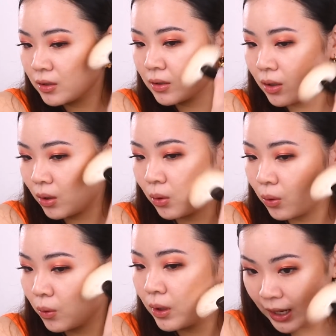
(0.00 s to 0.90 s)

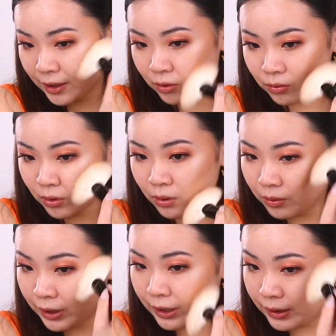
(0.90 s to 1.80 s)
so I don't
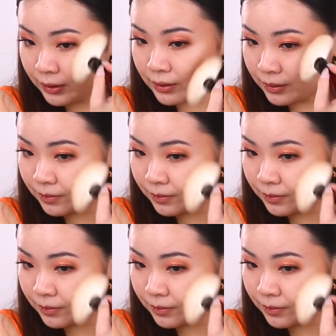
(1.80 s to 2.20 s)
know, guys.